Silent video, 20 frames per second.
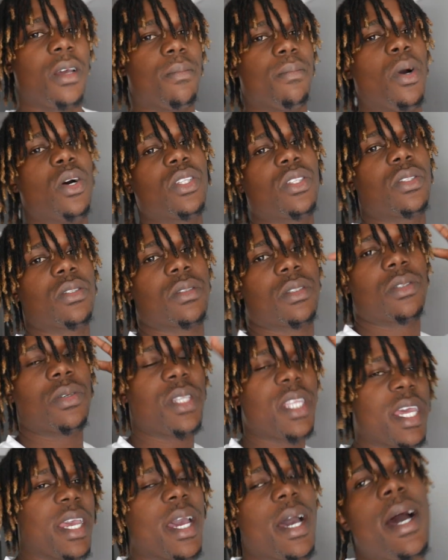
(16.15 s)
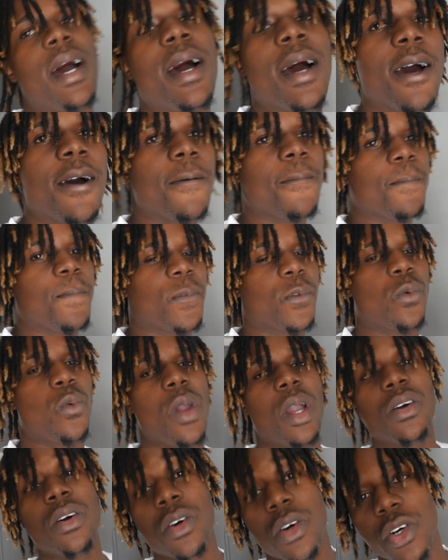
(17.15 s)
But today we
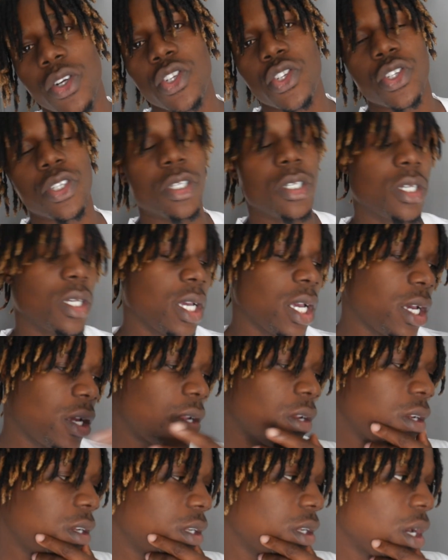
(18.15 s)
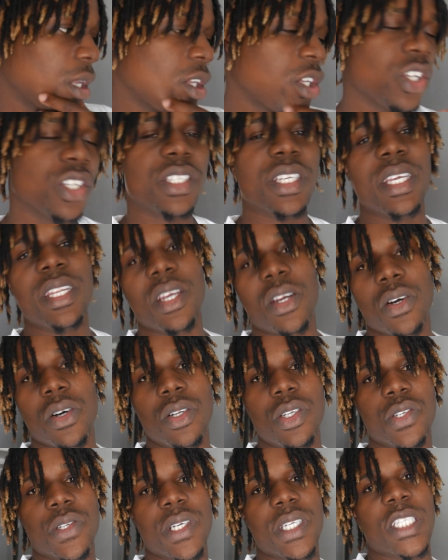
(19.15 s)
are go country and not just any
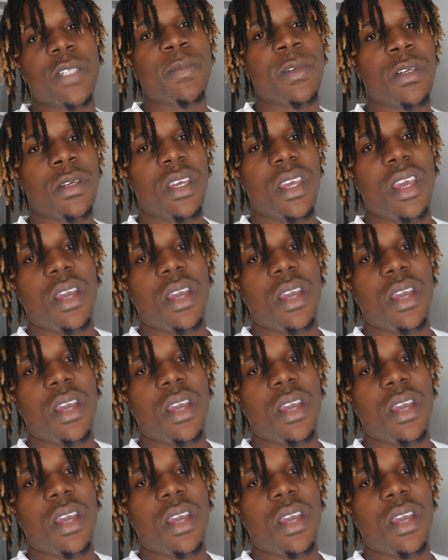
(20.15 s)
country, you see me?